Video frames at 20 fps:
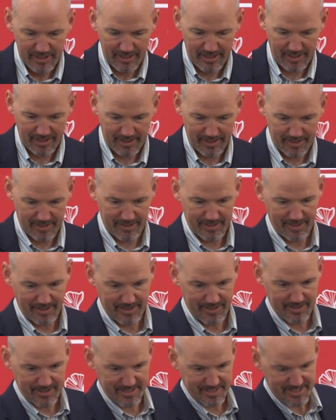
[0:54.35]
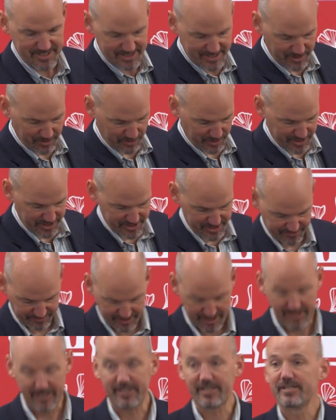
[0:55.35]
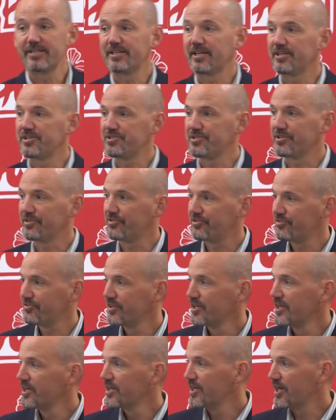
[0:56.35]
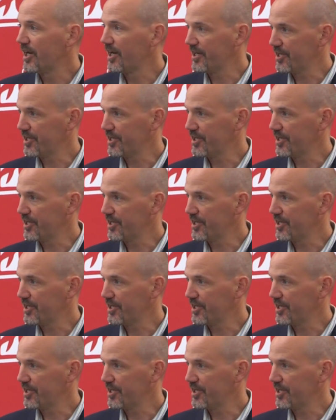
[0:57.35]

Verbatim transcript: uh, a, a, series of kind of contentious uh,